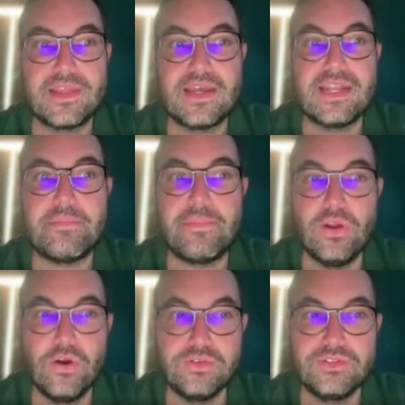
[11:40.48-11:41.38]
an
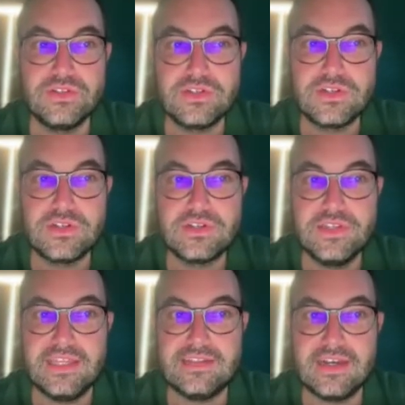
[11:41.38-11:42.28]
upload
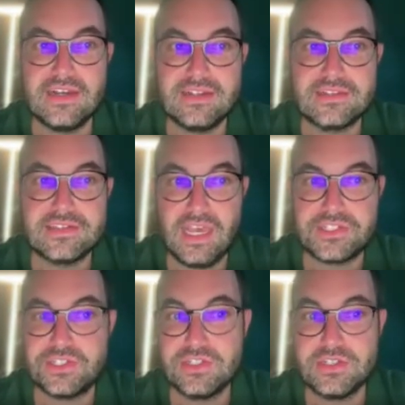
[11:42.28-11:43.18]
data
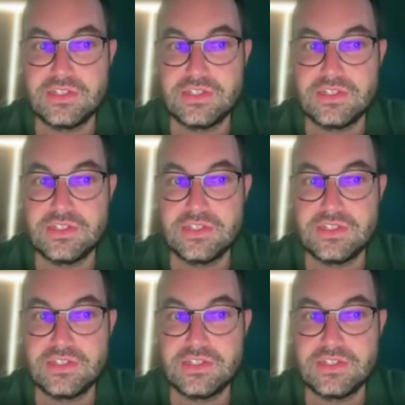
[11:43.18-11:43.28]
section,